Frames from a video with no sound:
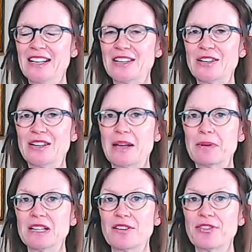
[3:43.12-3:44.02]
Good. I'm
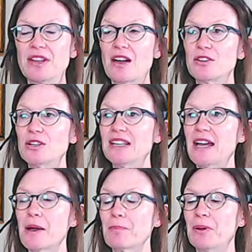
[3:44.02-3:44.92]
going to lift the other knee
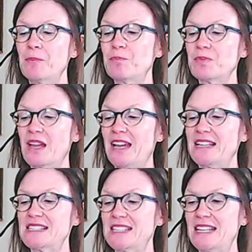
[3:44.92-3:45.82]
up. I
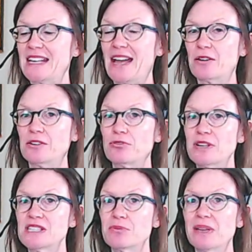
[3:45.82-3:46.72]
extend it out in
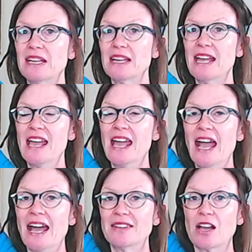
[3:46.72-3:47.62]
front of me,
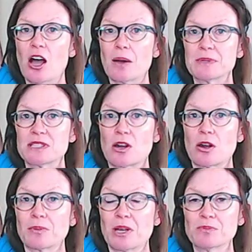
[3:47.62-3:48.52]
and the opposite
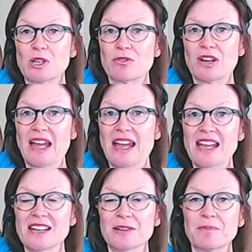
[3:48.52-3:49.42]
arm comes
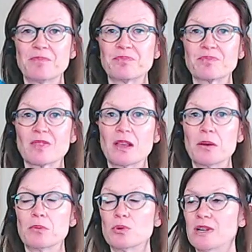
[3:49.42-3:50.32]
overhead.
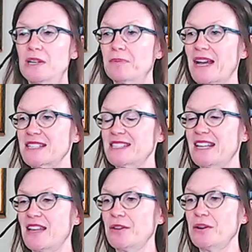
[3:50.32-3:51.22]
Bring back
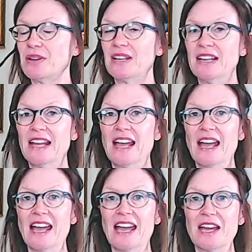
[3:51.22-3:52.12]
together,
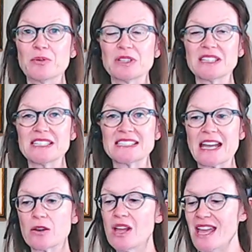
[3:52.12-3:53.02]
and release
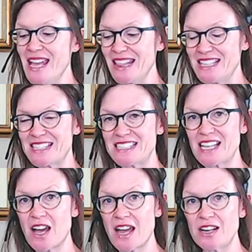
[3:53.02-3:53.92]
down. This
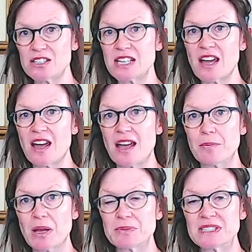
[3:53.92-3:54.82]
entire time,
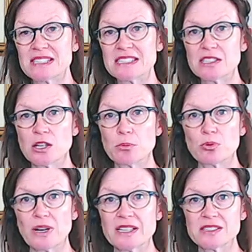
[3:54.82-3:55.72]
I'm still
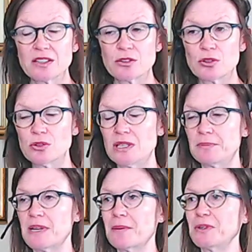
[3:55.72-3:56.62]
bracing through the
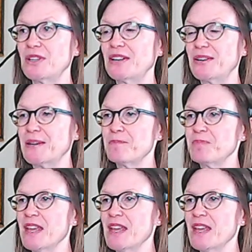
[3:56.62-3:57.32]
abdominal area.